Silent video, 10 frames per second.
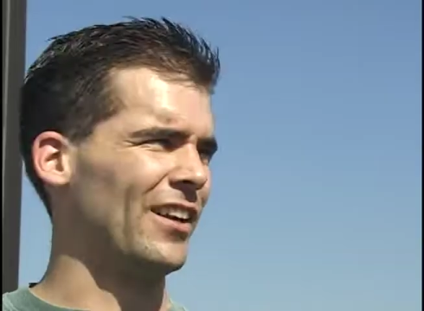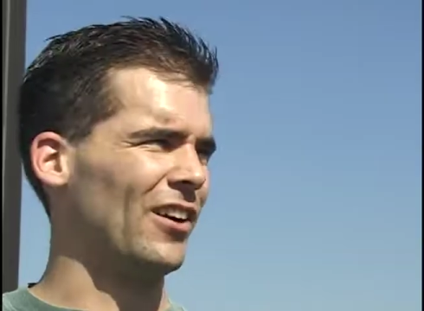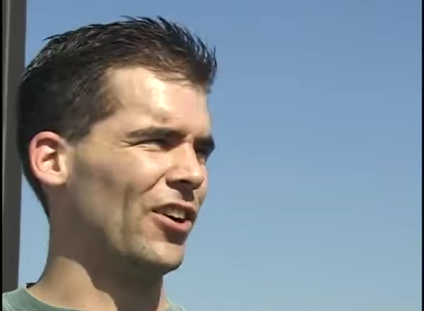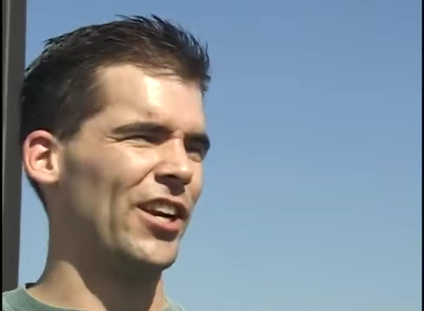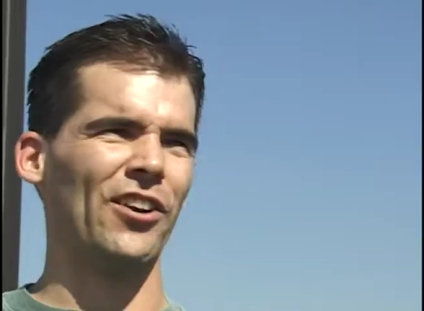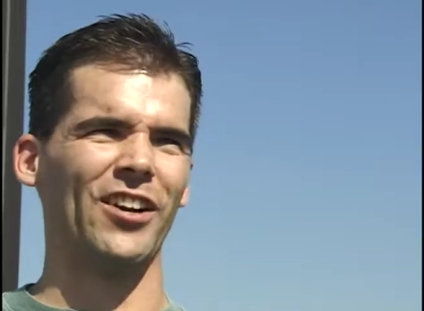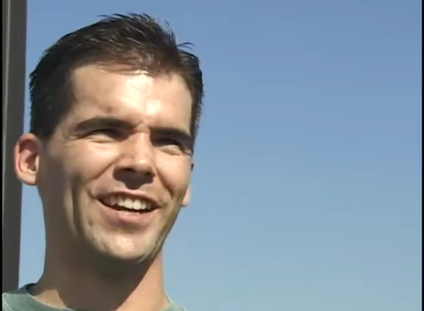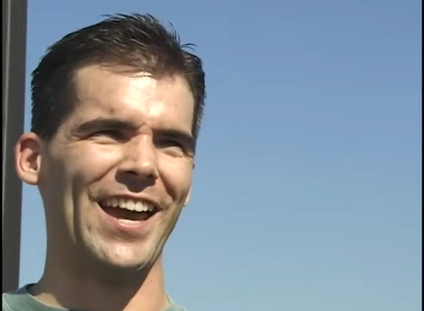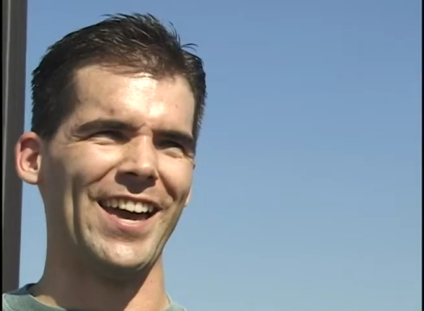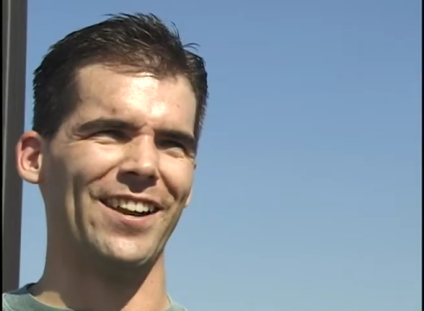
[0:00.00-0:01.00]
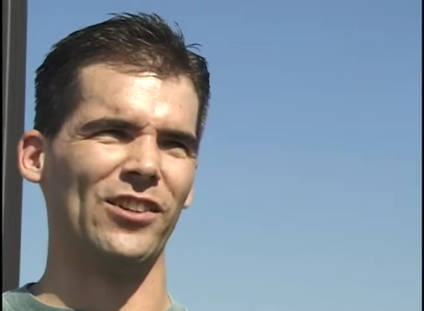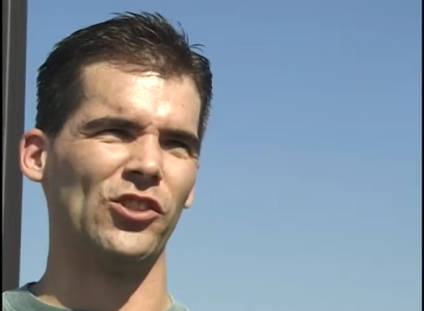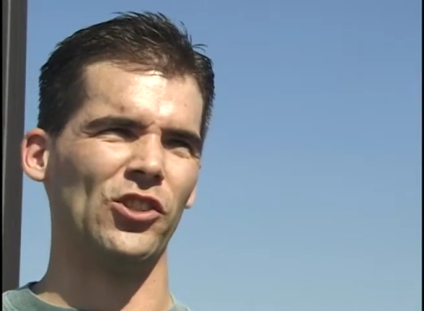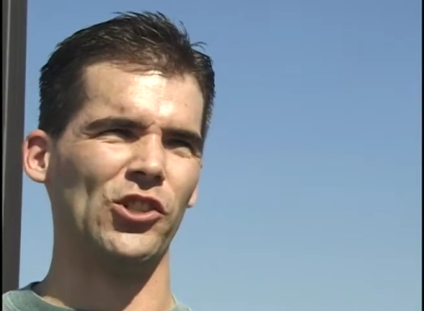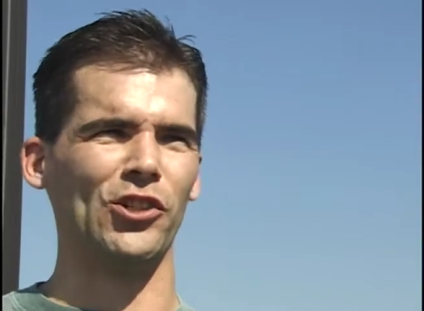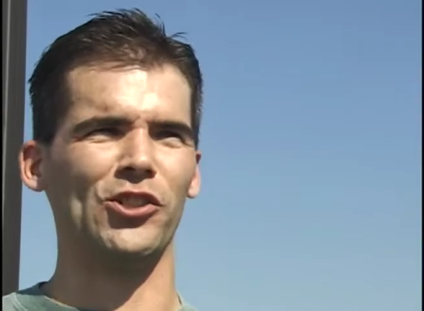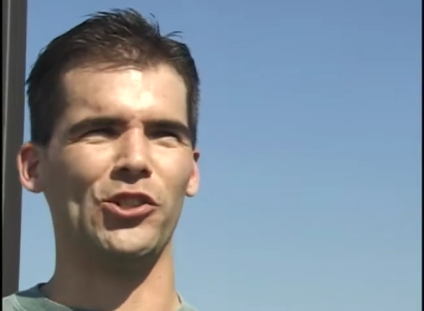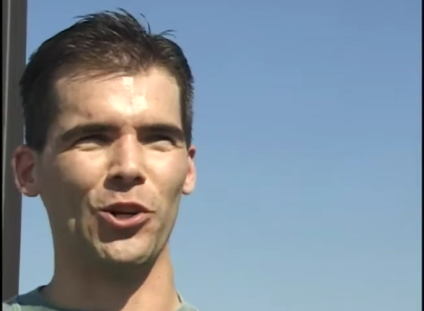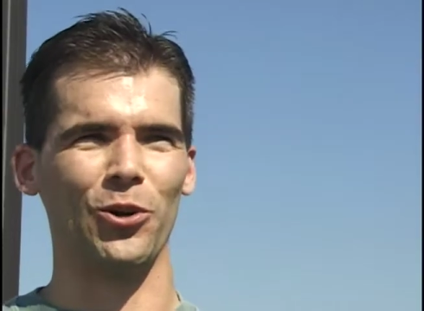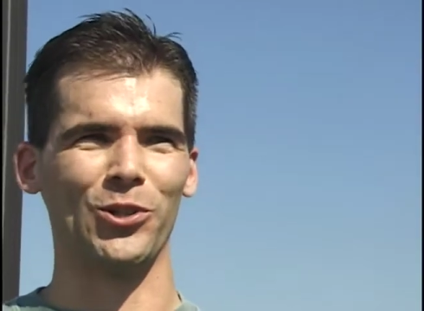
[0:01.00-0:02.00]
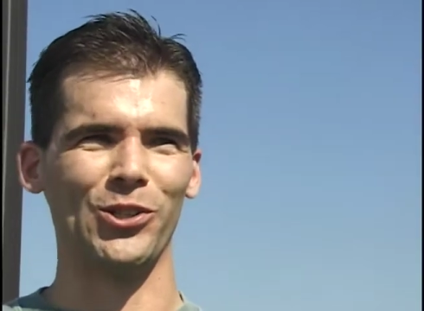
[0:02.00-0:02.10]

All you hear in Canada is the Jersey jokes.